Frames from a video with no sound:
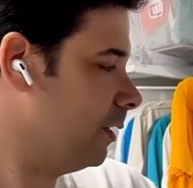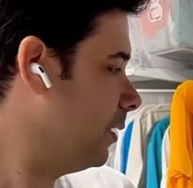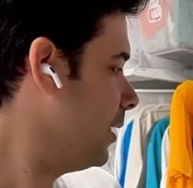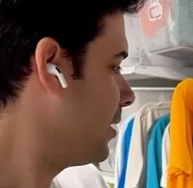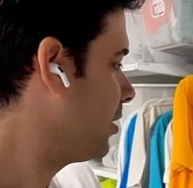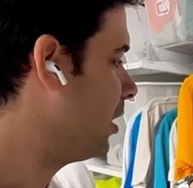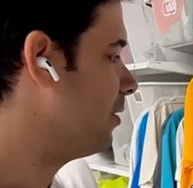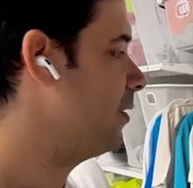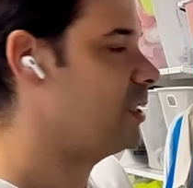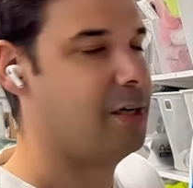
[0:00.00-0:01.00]
These
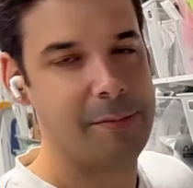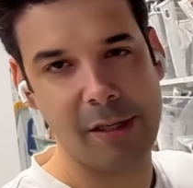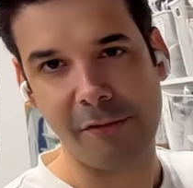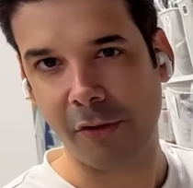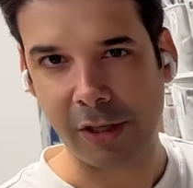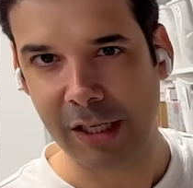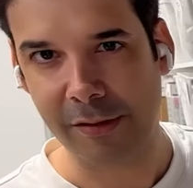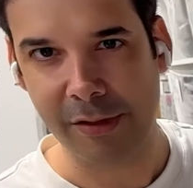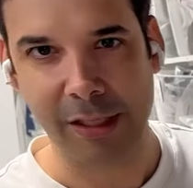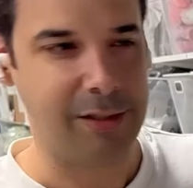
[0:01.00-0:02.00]
transfers are very
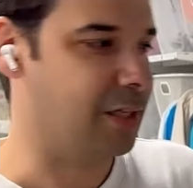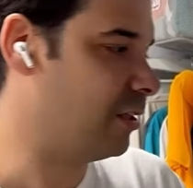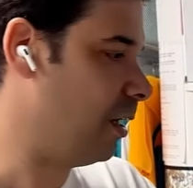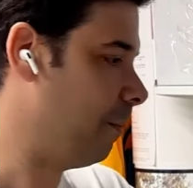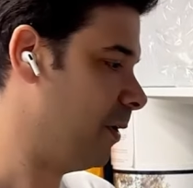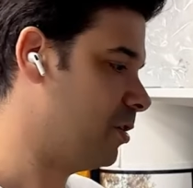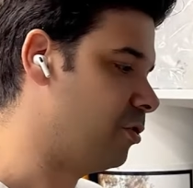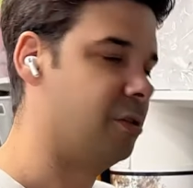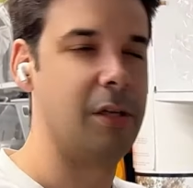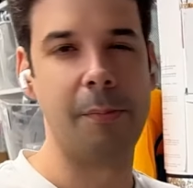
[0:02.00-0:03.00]
forgiving. The
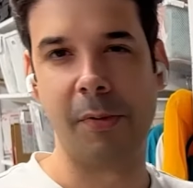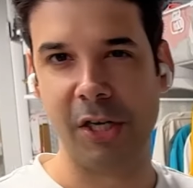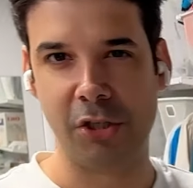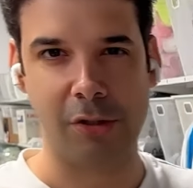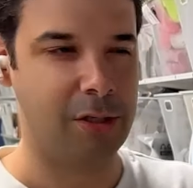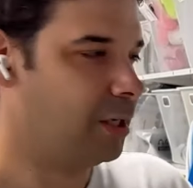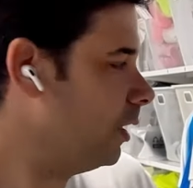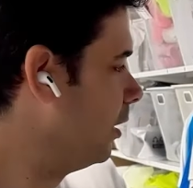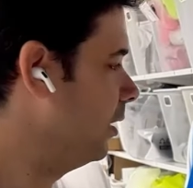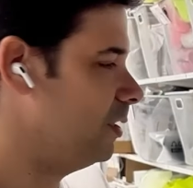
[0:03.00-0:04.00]
temperature, the pressure,
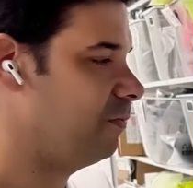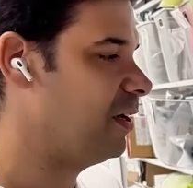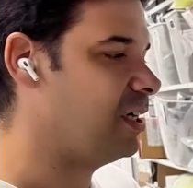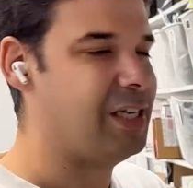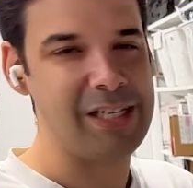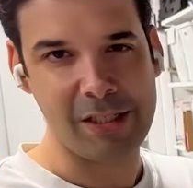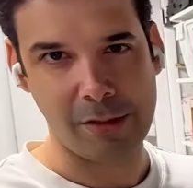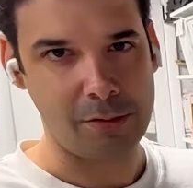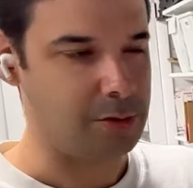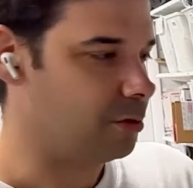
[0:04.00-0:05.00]
is very easy
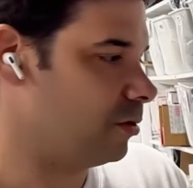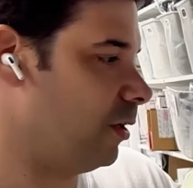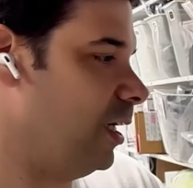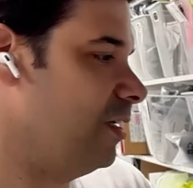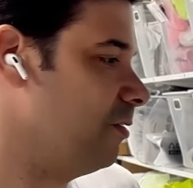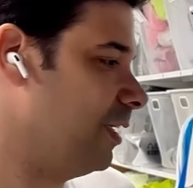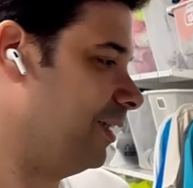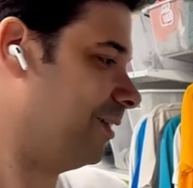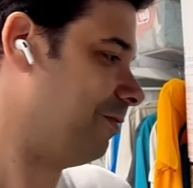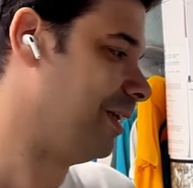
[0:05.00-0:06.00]
to use. Okay, you
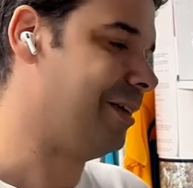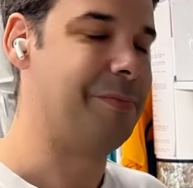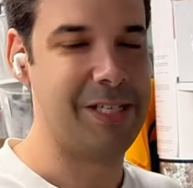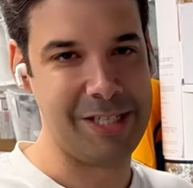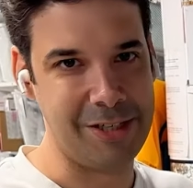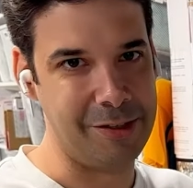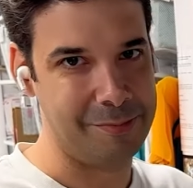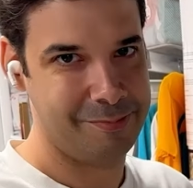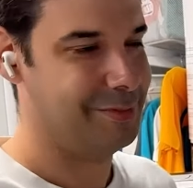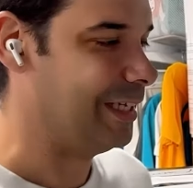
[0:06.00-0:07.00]
can't really mess it up
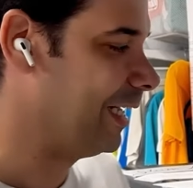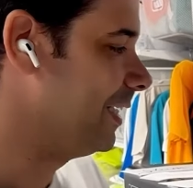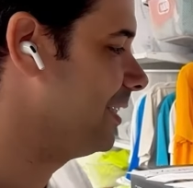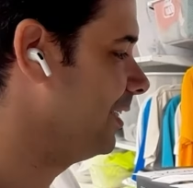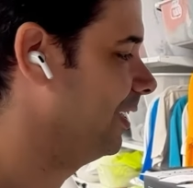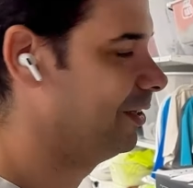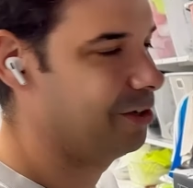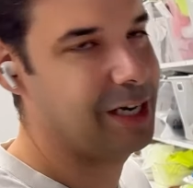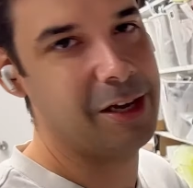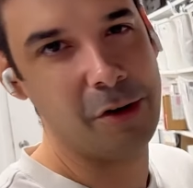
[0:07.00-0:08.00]
that easy.
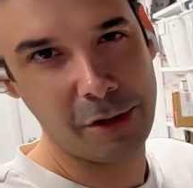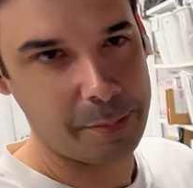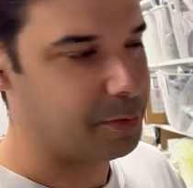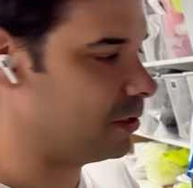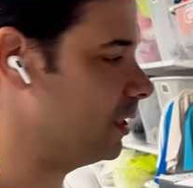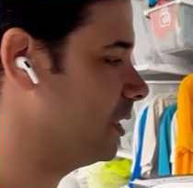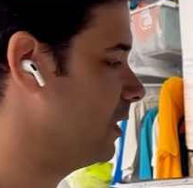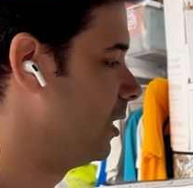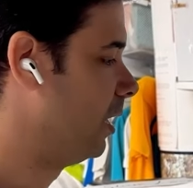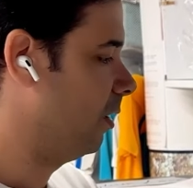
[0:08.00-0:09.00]
Not like other
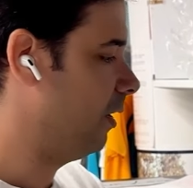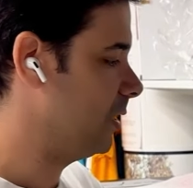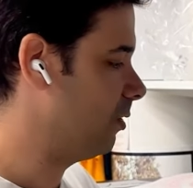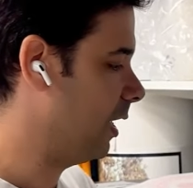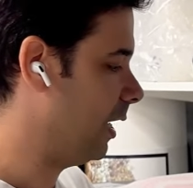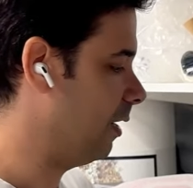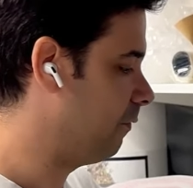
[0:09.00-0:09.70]
processes. All right, so I had